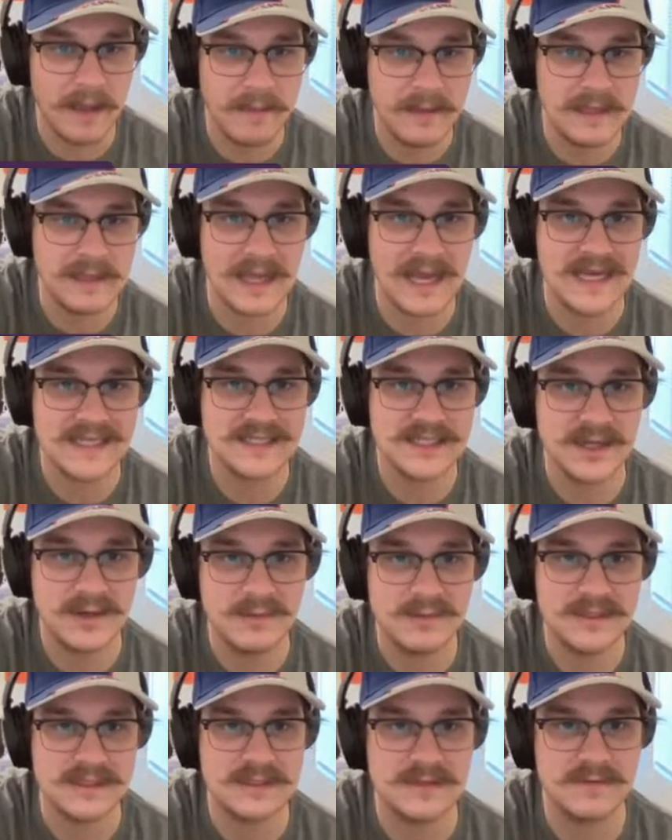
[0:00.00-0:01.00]
mean, last year
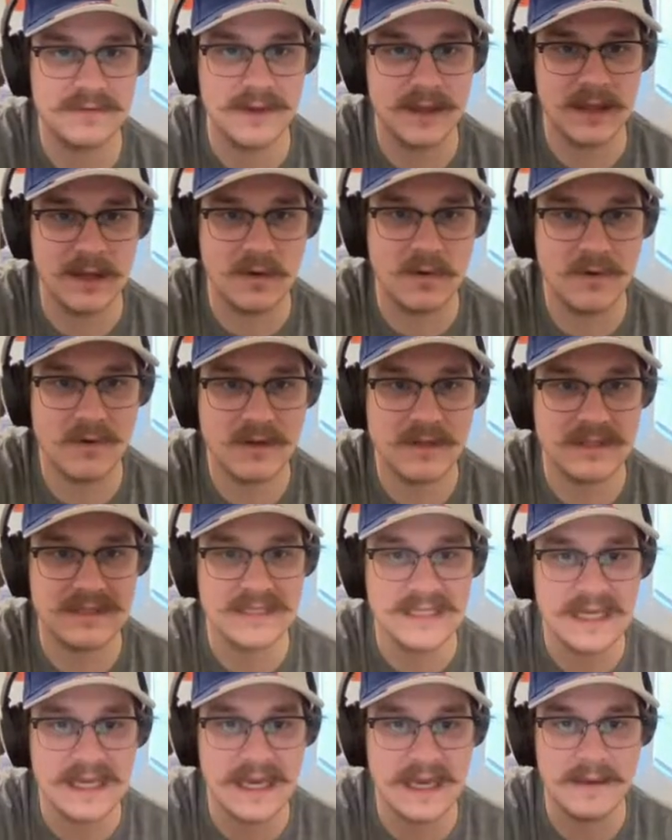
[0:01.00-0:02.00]
was really cool to
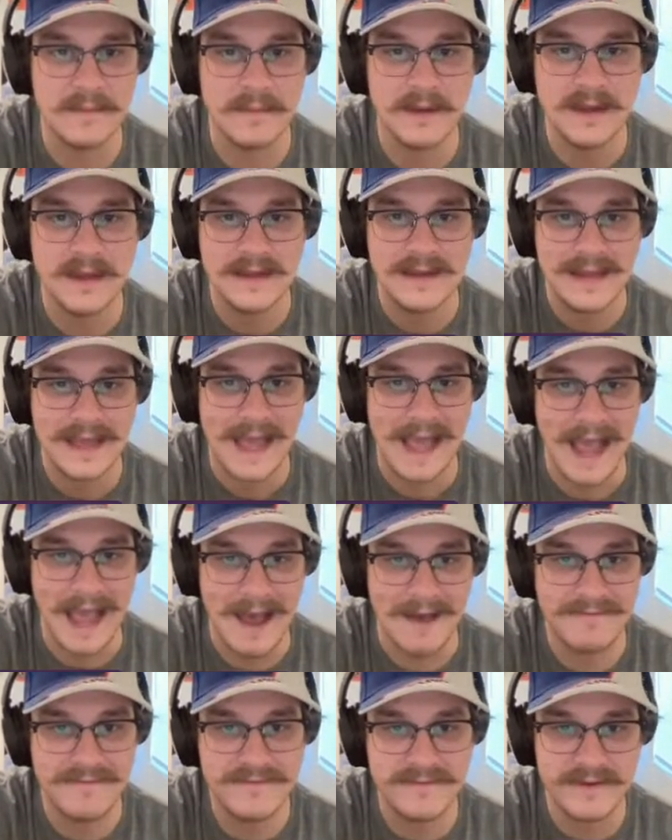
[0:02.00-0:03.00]
see him
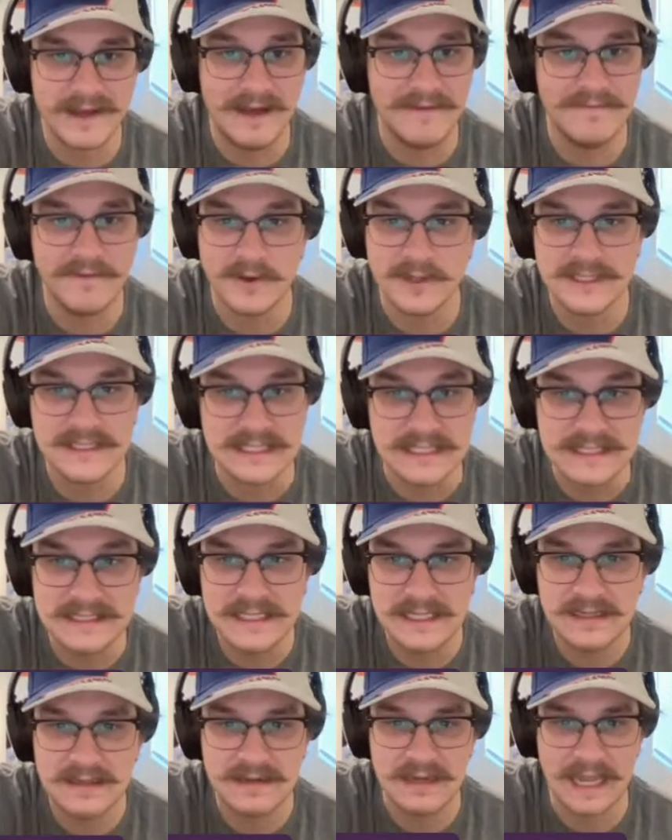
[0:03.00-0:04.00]
have a full
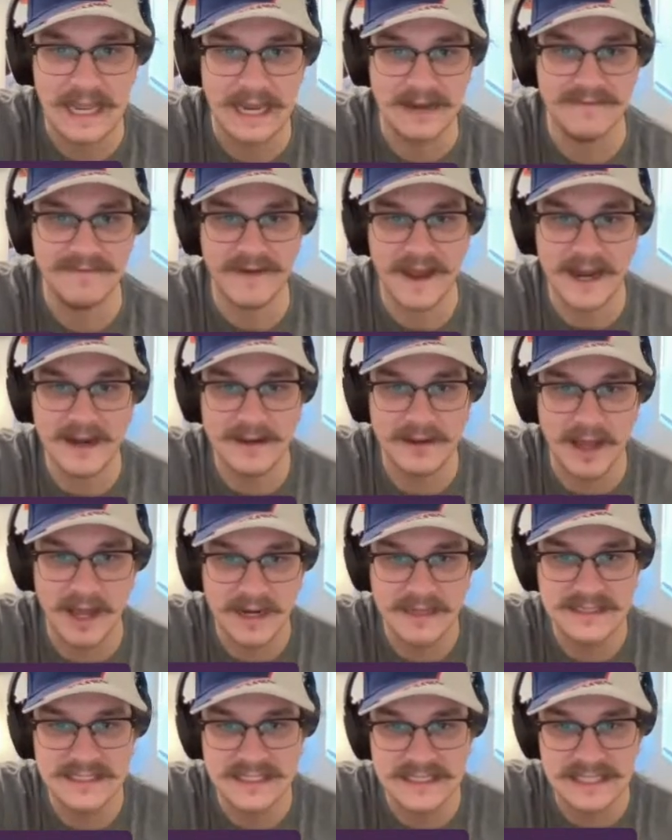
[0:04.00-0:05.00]
season and find a lot
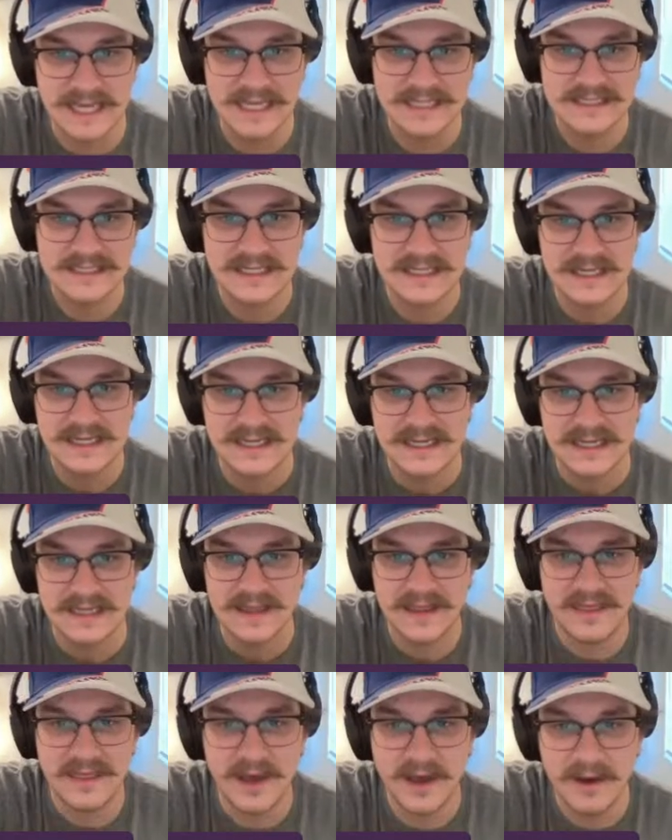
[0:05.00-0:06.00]
of success,
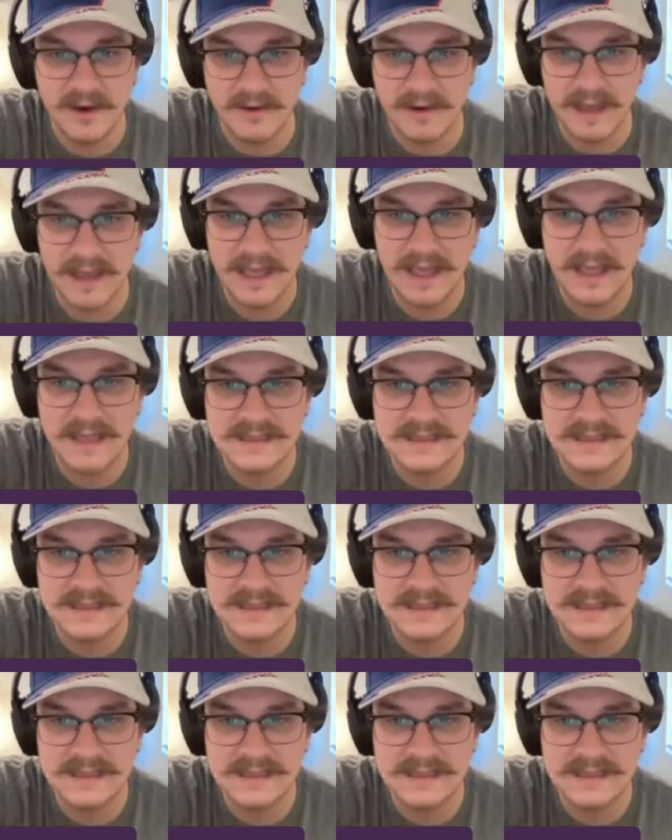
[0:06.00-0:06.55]
though it